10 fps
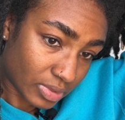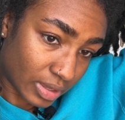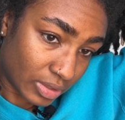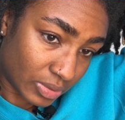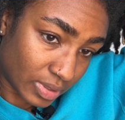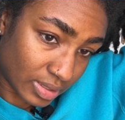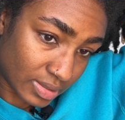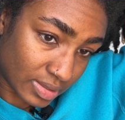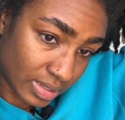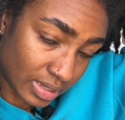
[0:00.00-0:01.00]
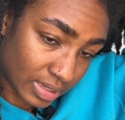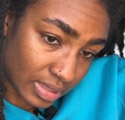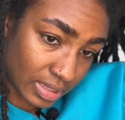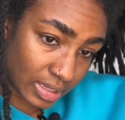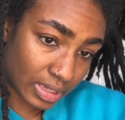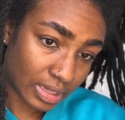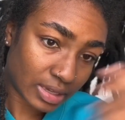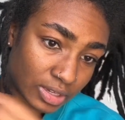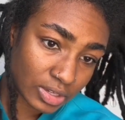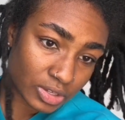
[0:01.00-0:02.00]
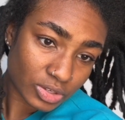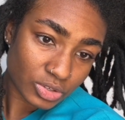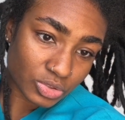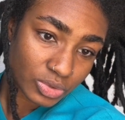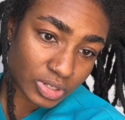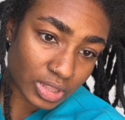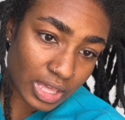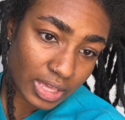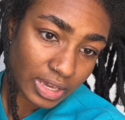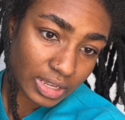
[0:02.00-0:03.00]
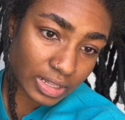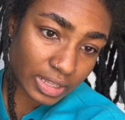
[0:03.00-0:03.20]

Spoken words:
and you can see the shorter lock kind of